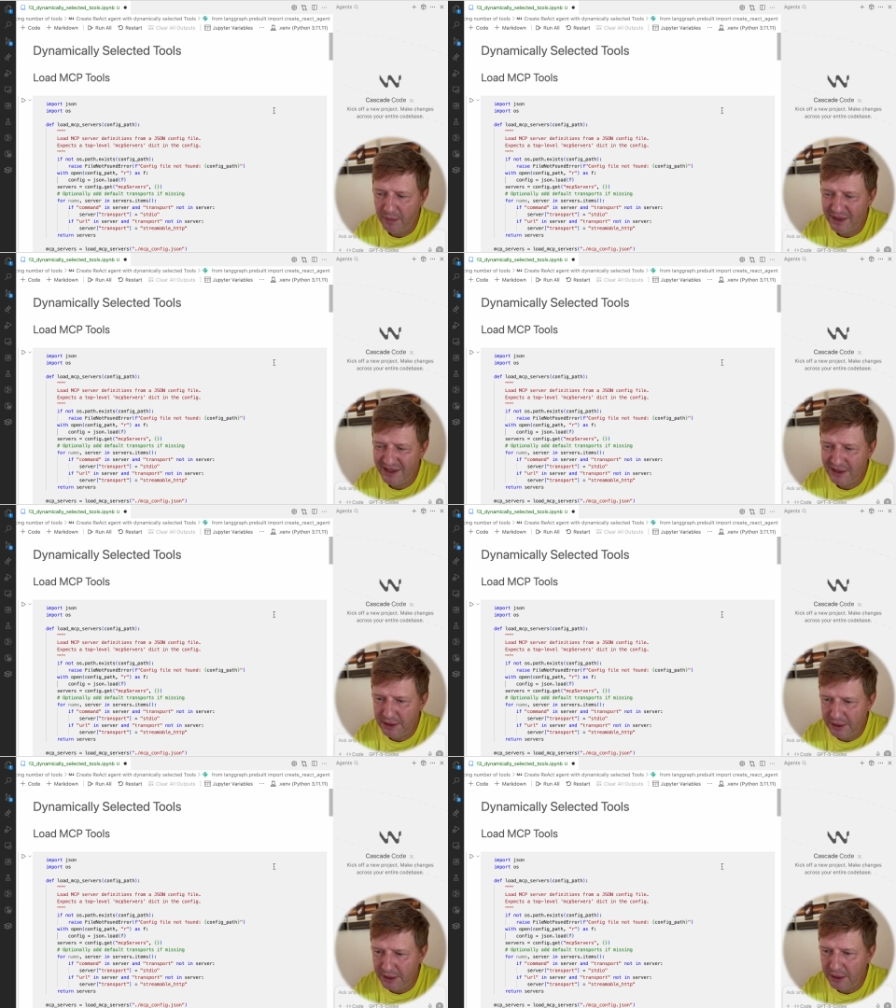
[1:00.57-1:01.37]
but
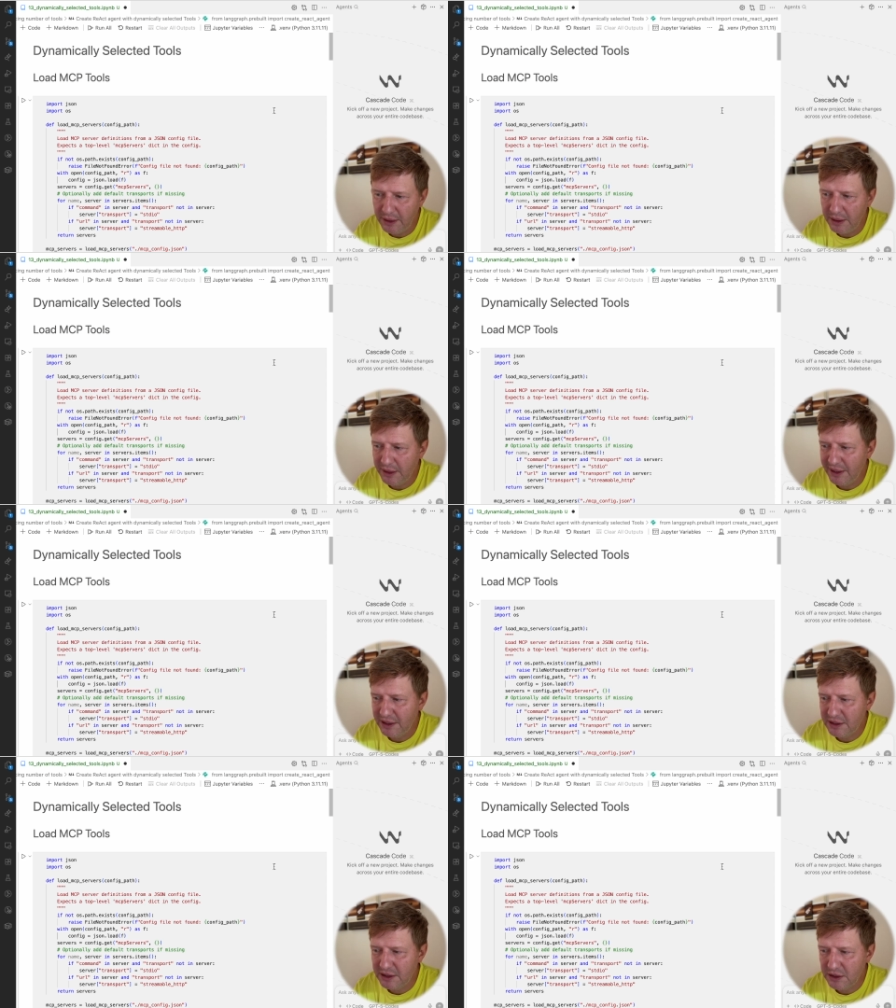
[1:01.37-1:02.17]
still
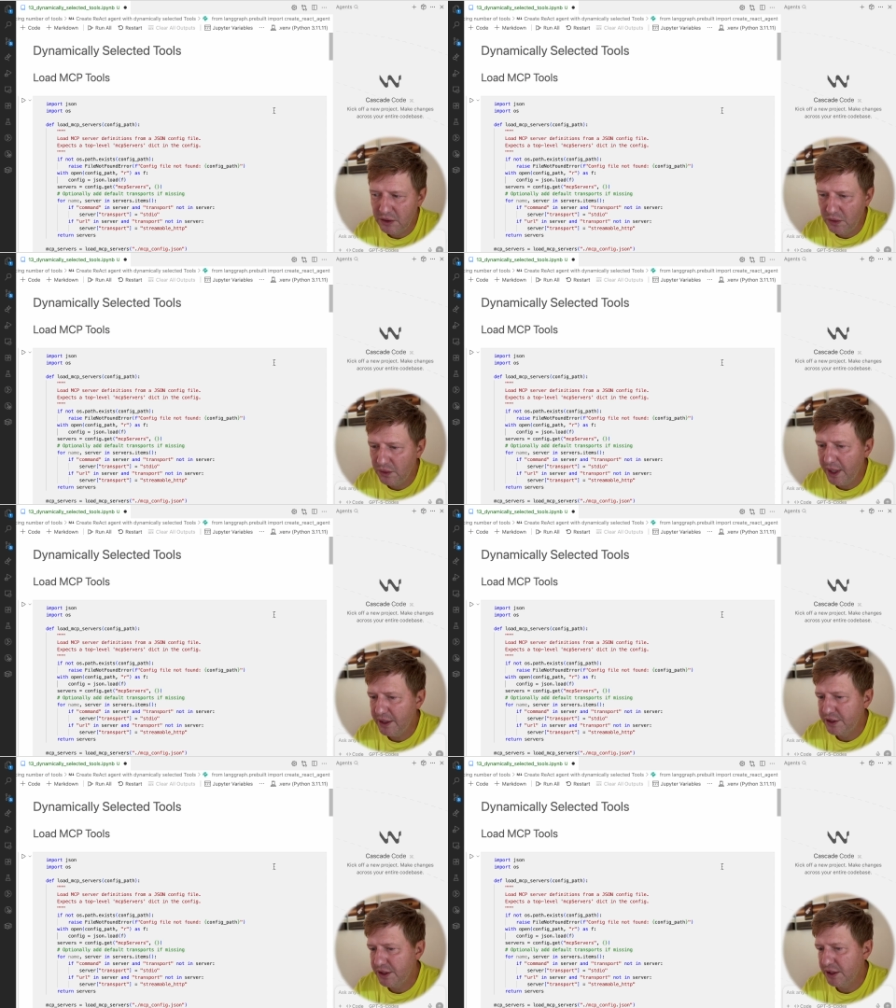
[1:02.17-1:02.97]
it's good
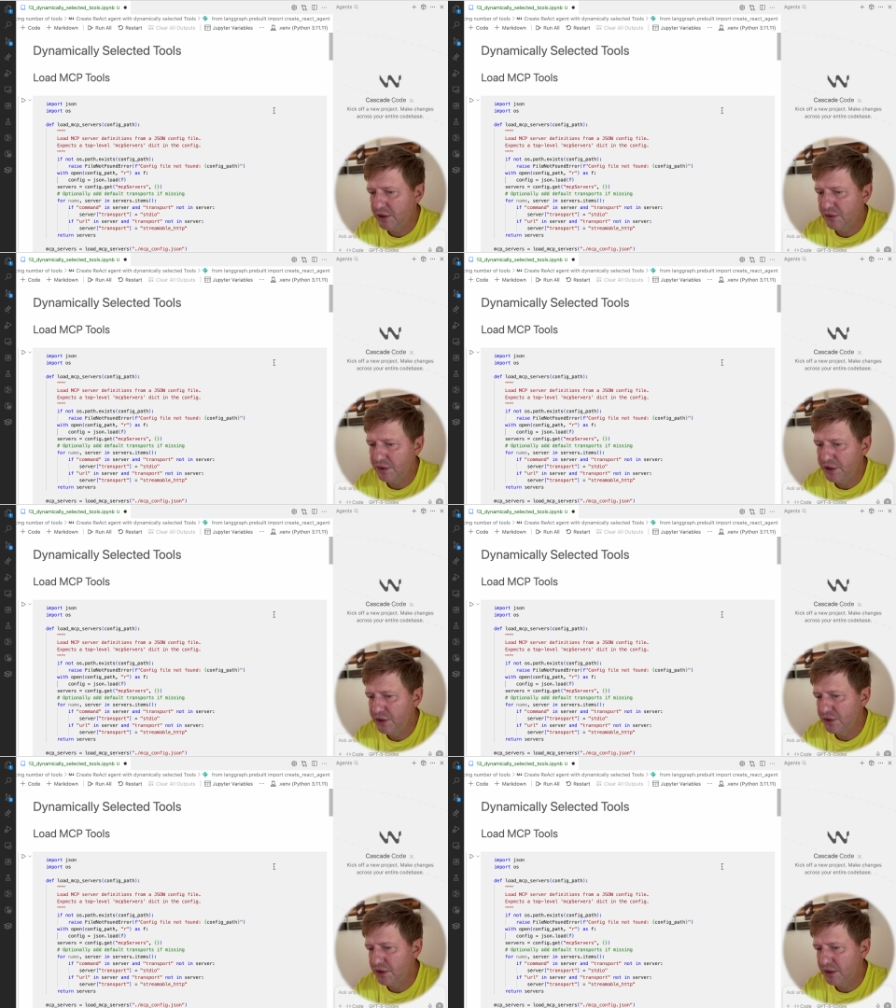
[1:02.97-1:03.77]
idea to
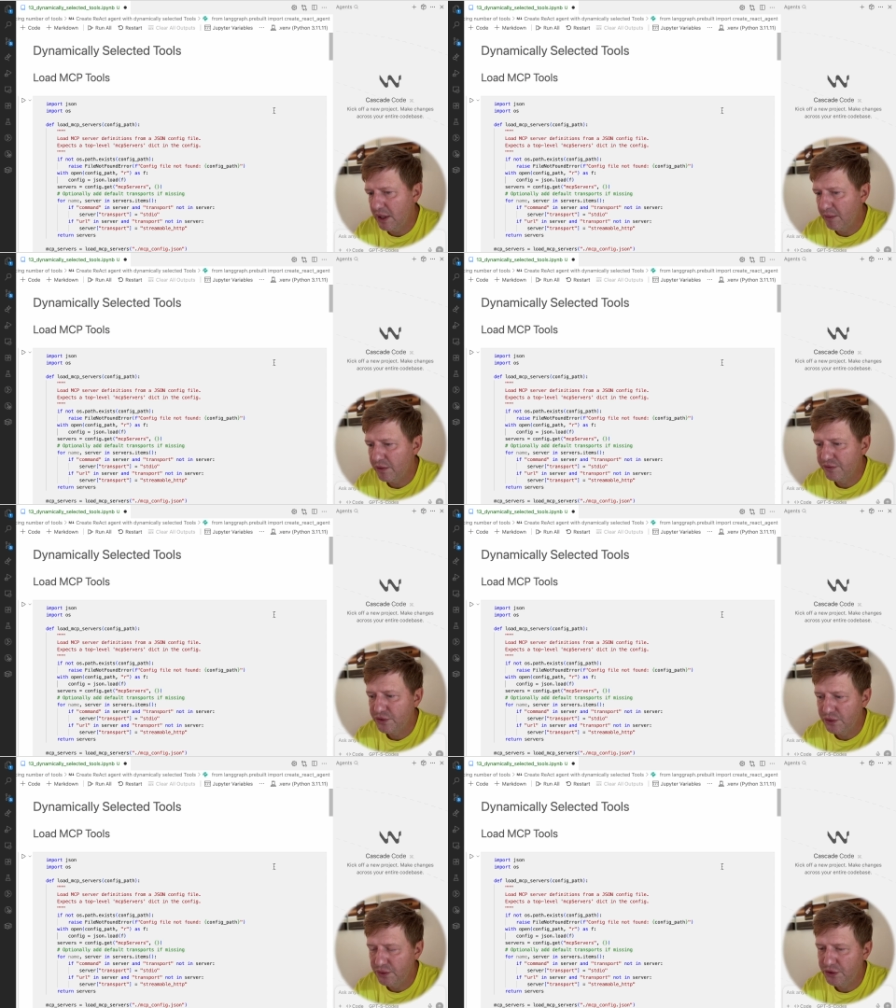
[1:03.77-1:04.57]
reduce the number of
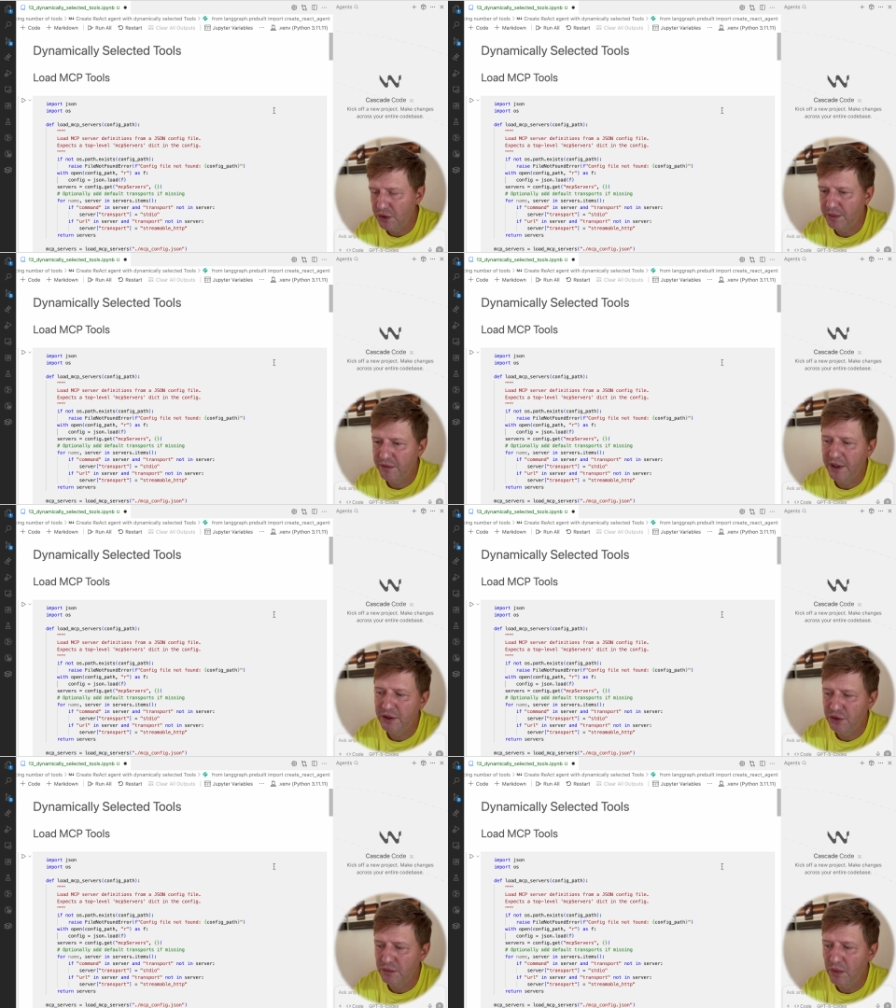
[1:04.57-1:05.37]
tools you're providing
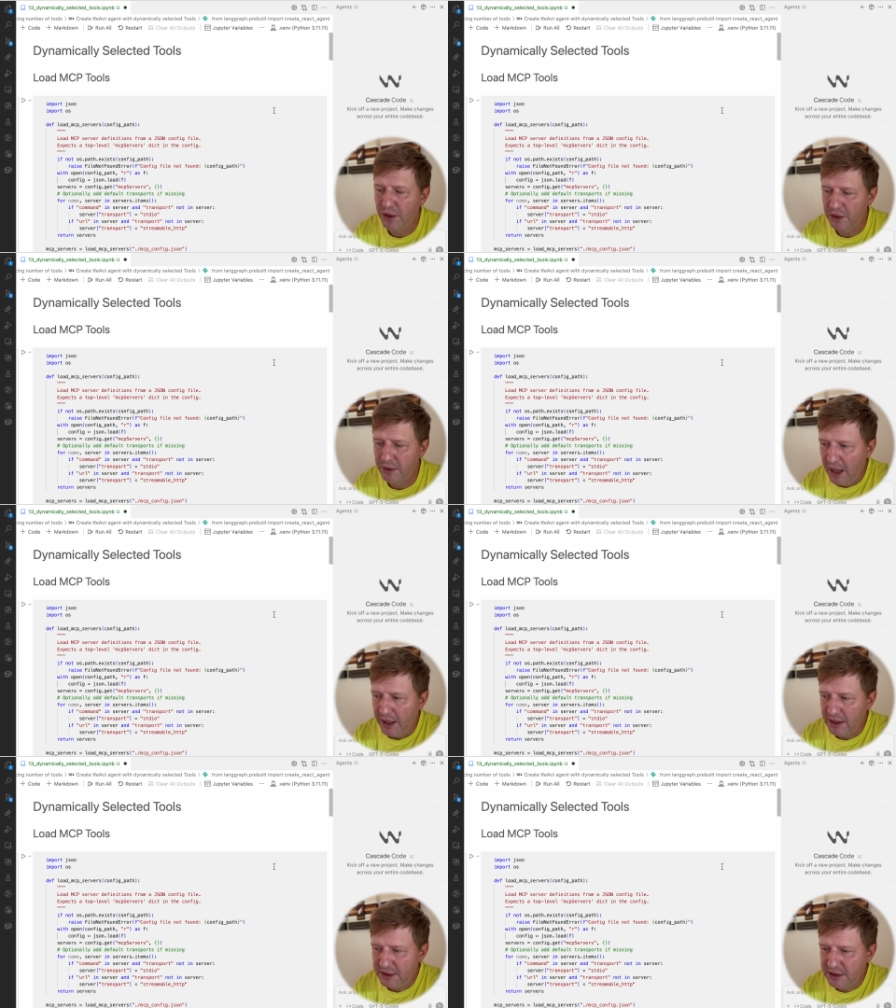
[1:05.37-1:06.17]
to your model.
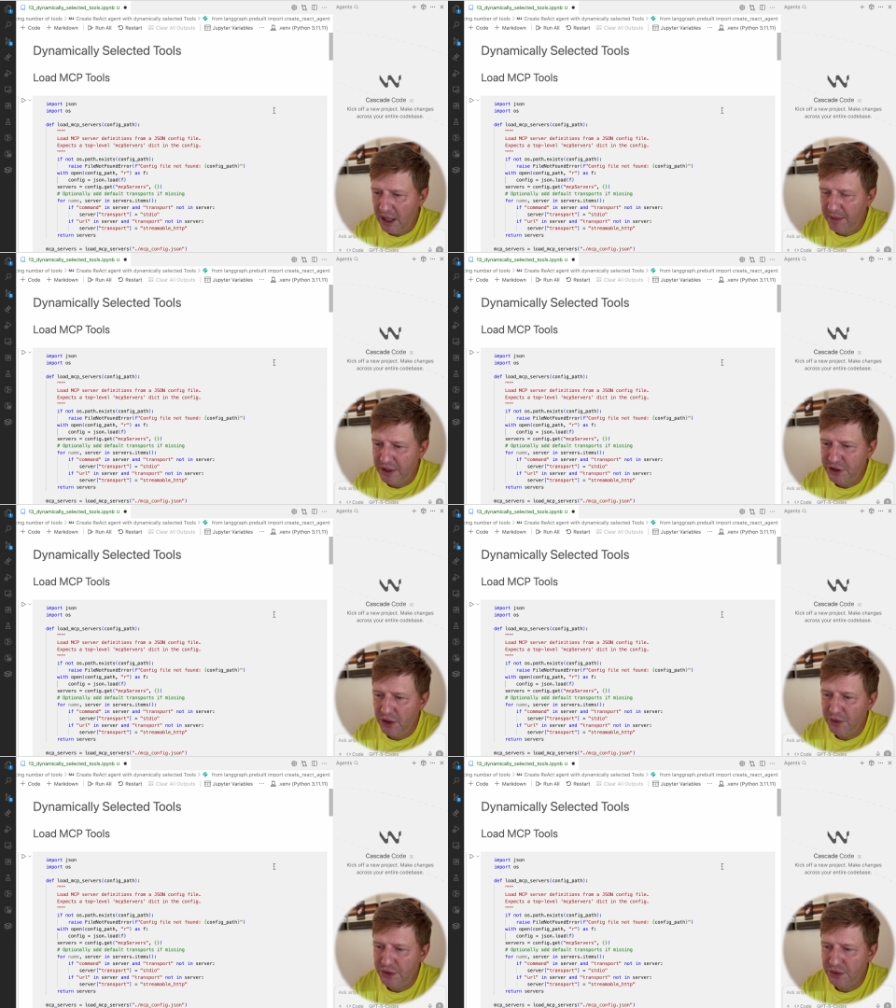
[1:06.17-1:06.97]
And last time I
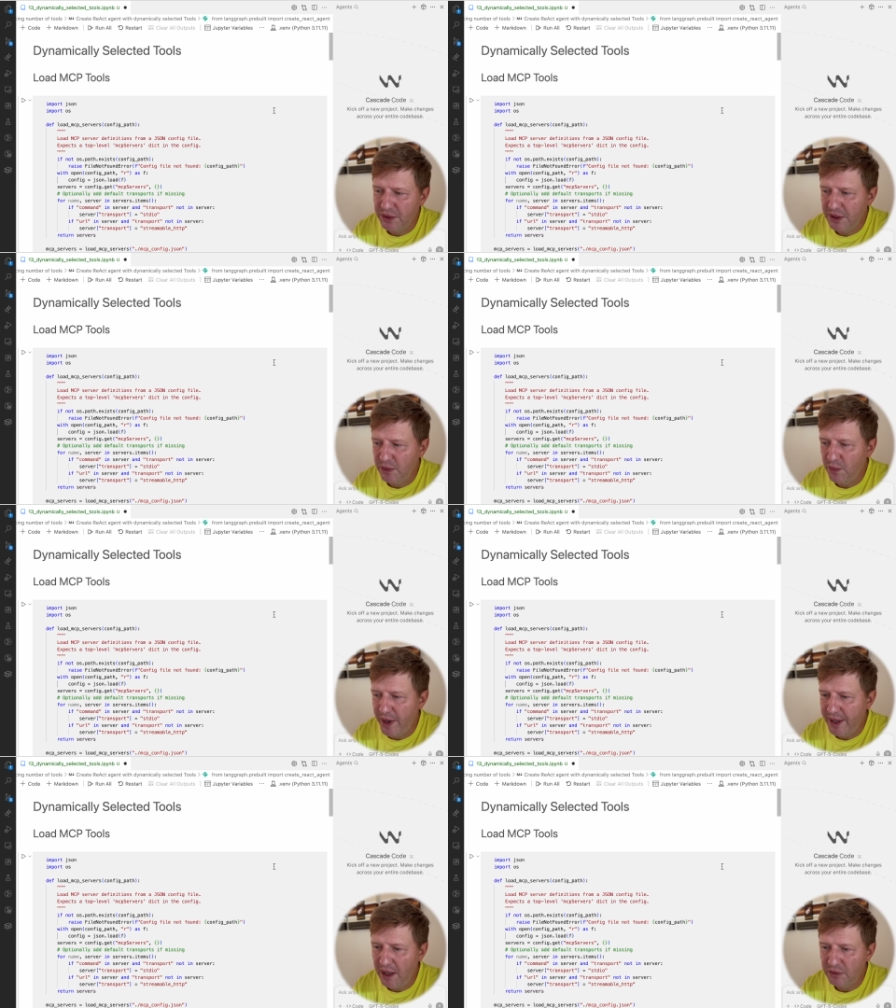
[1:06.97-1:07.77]
showed you the
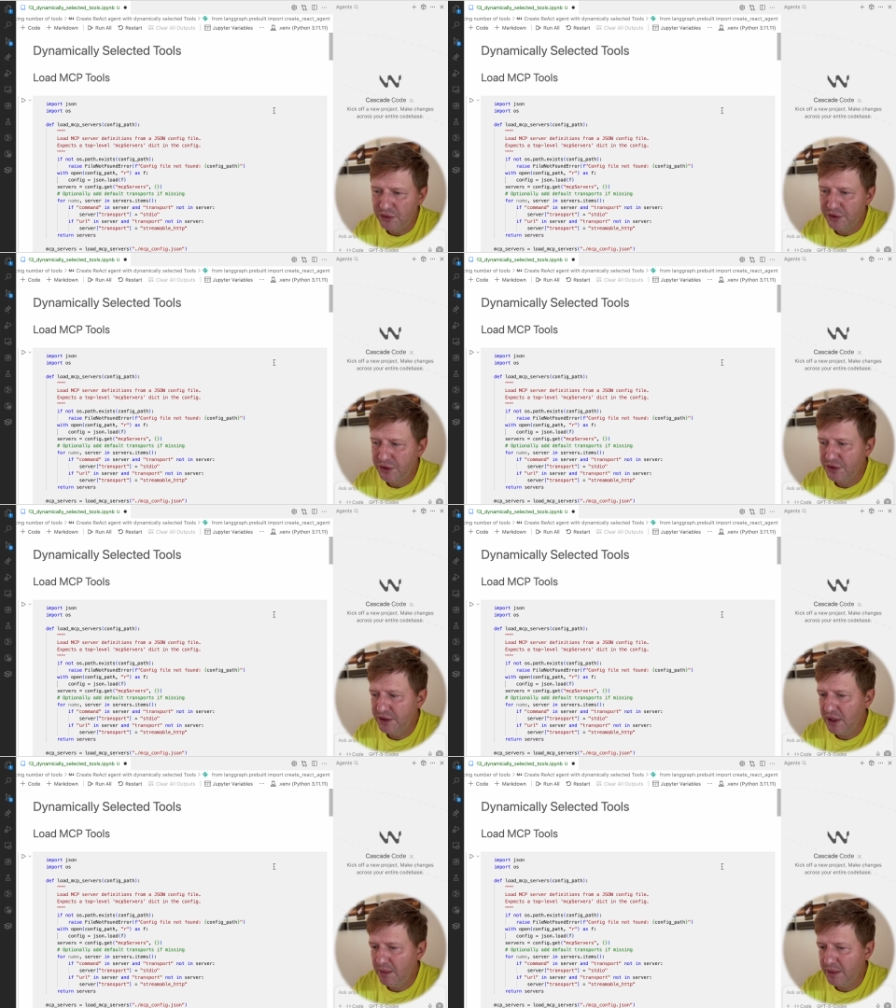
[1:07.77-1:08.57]
way how to reduce the
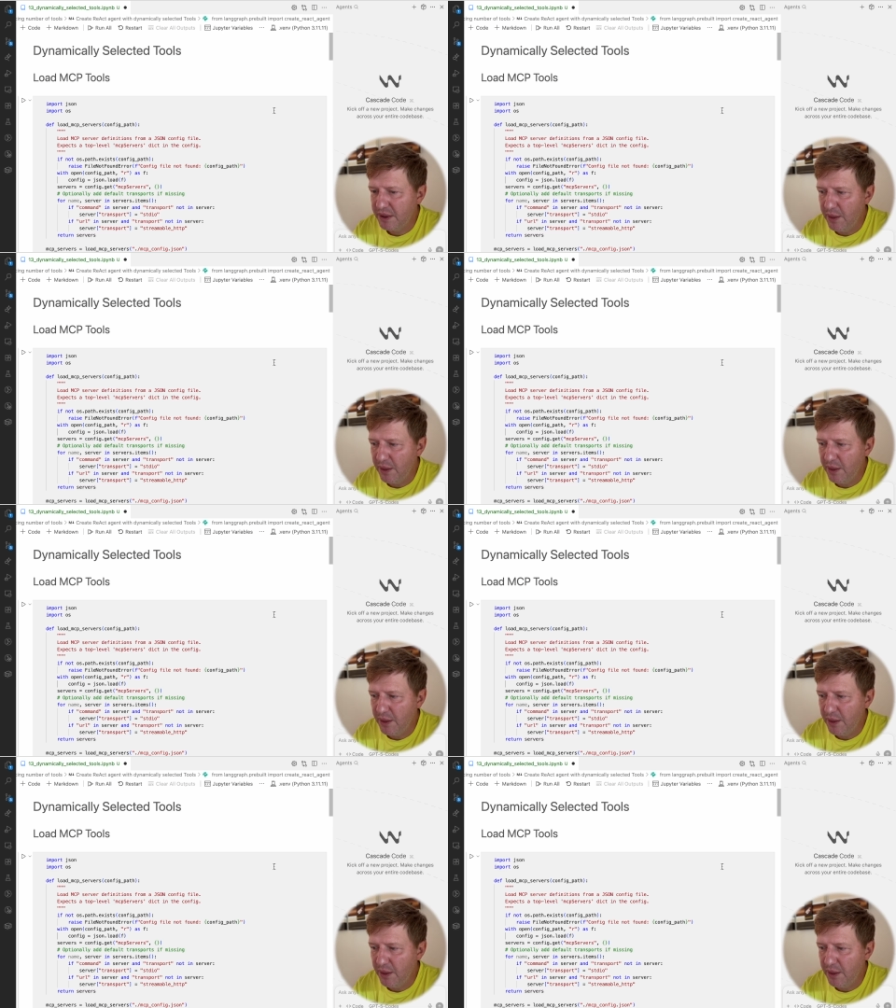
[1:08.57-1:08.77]
number